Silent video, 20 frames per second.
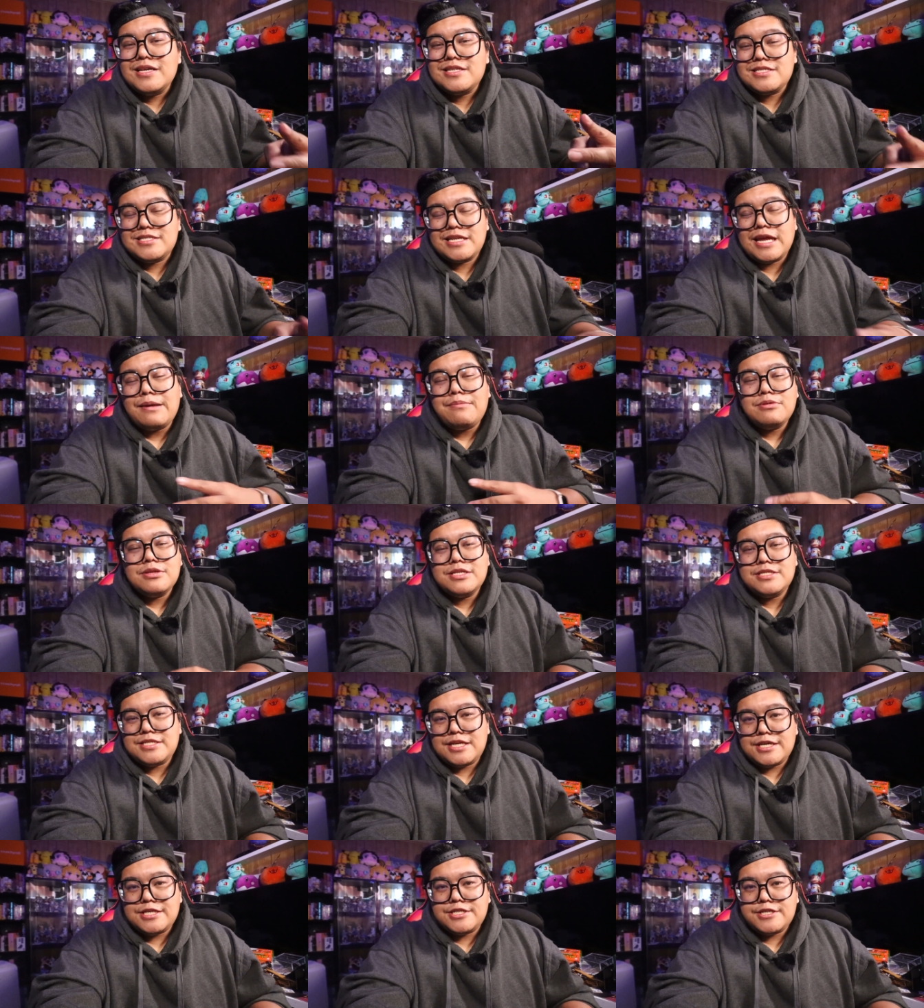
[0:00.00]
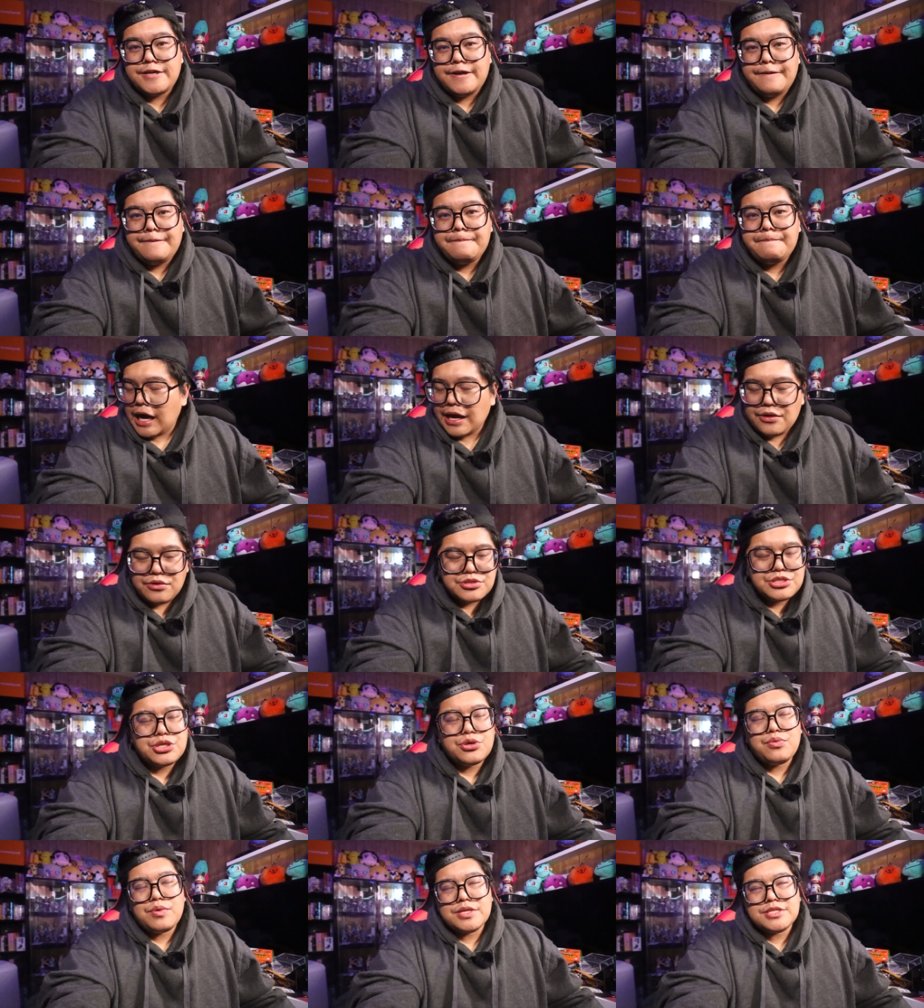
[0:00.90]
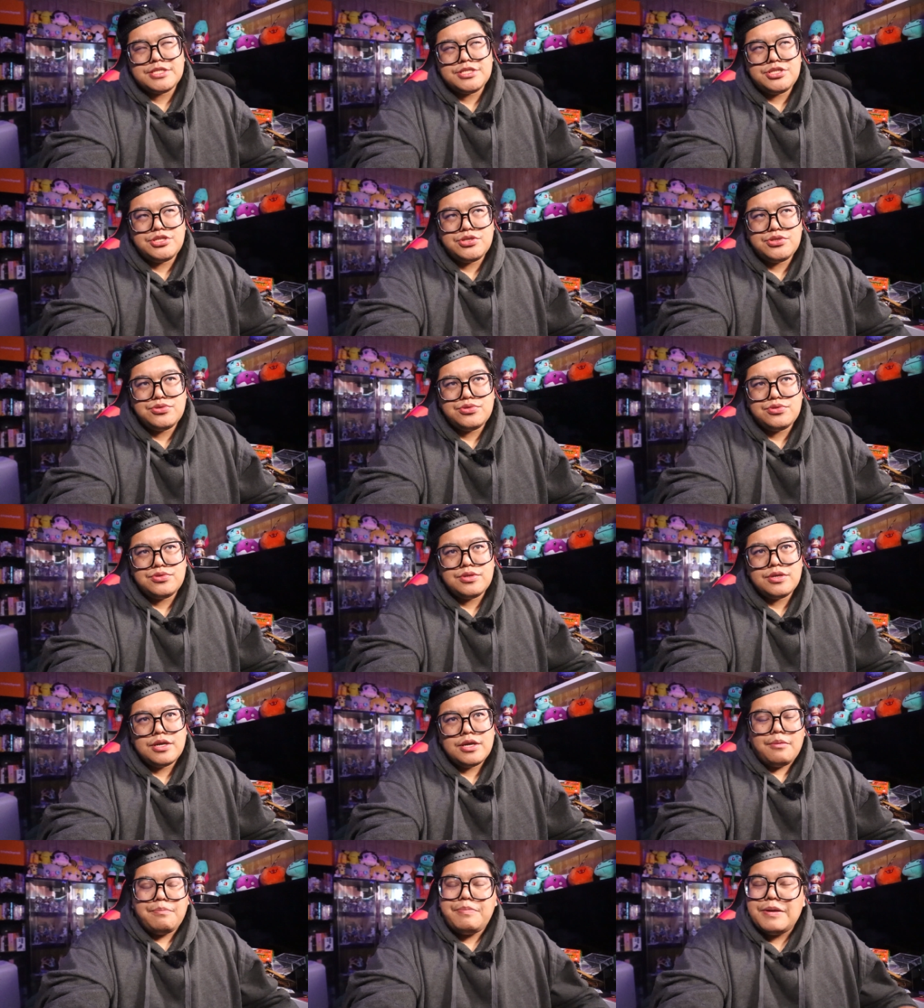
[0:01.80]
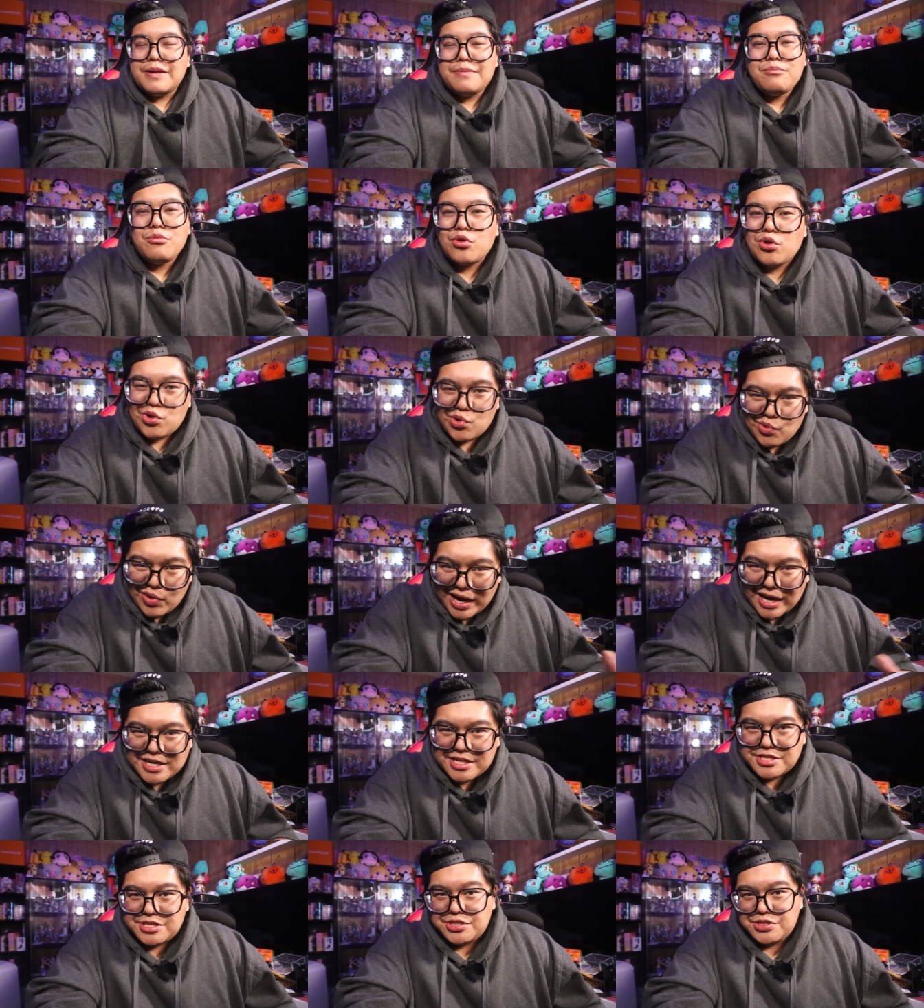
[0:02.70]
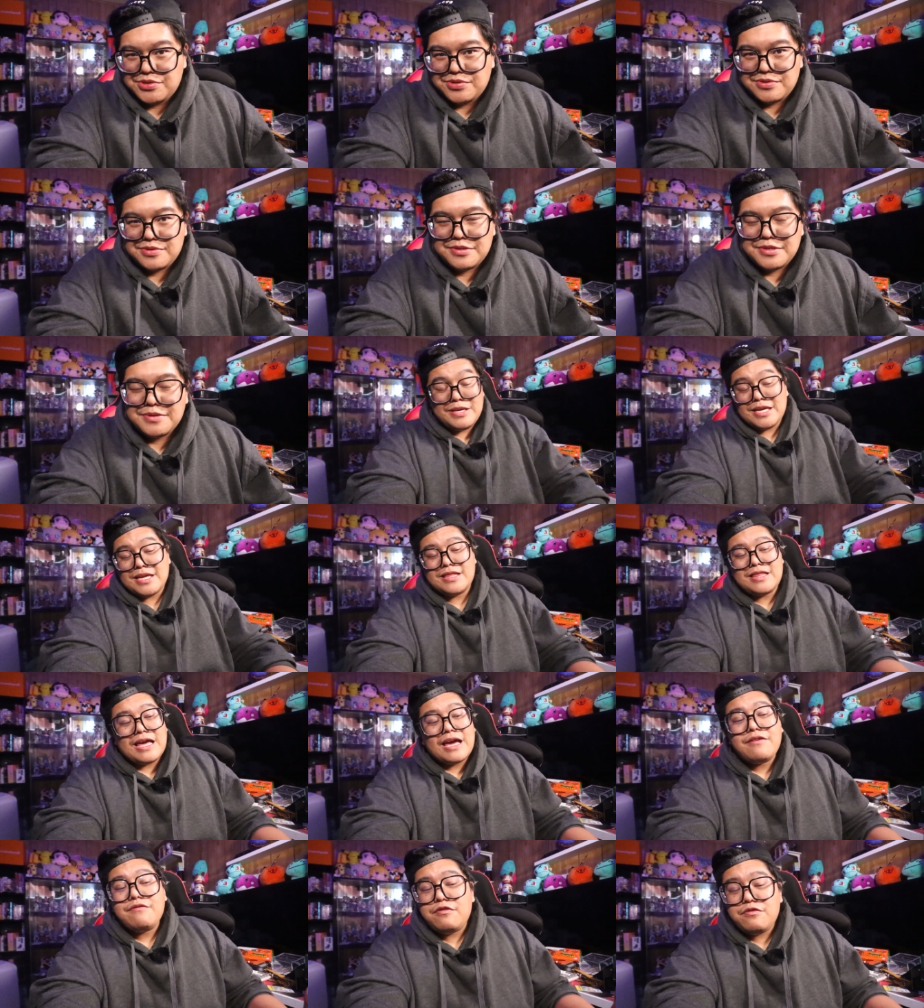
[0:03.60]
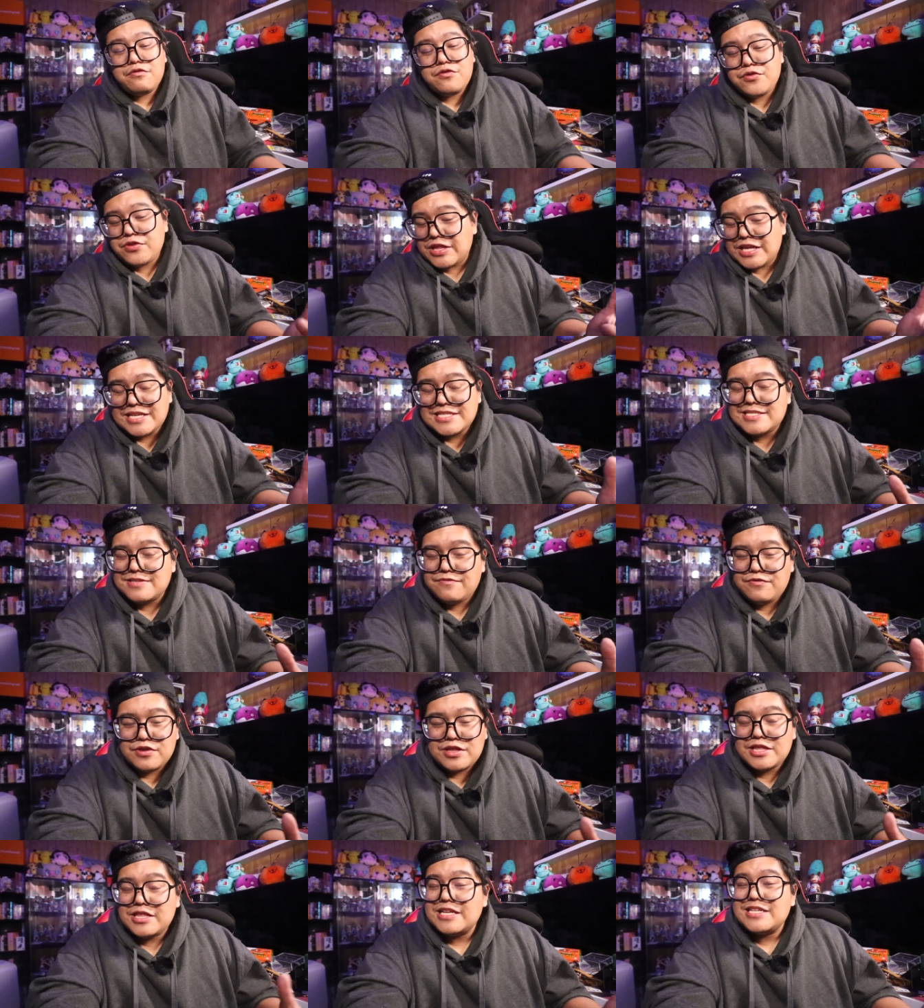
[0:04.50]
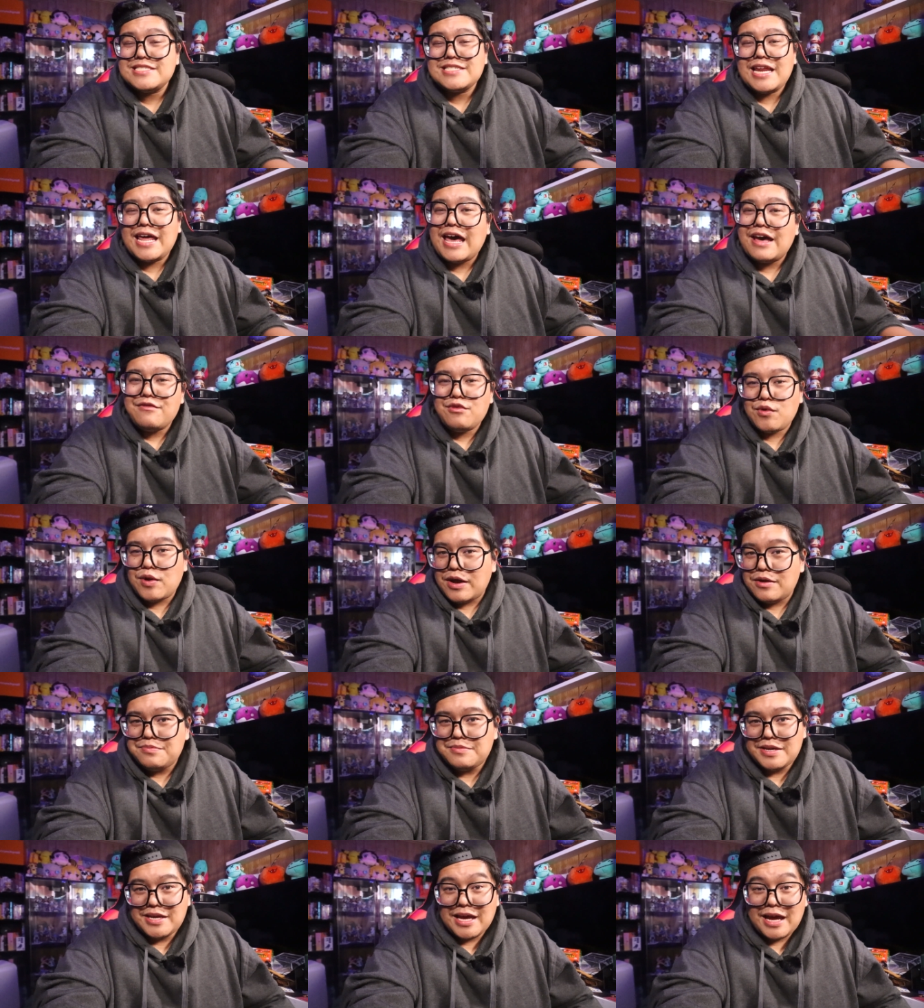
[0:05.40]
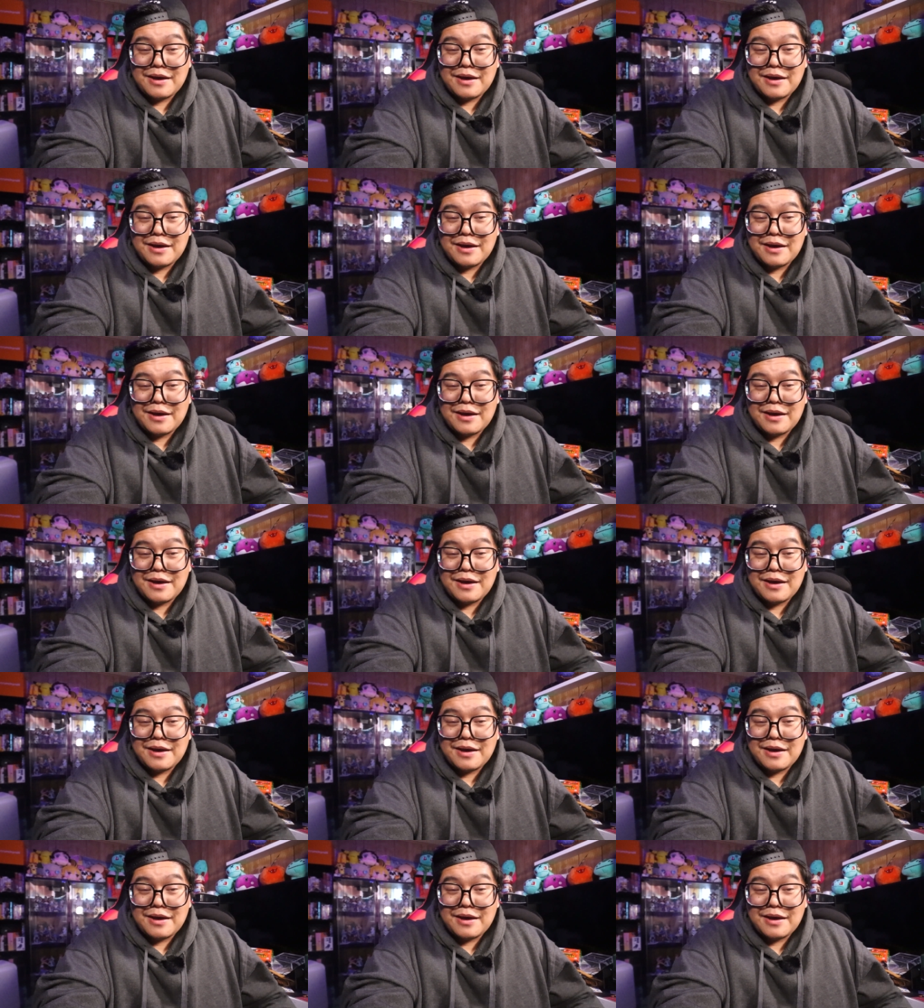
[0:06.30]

stabilization. I also want to do a bit more gratitude, being thankful for things, for the things that I have around me.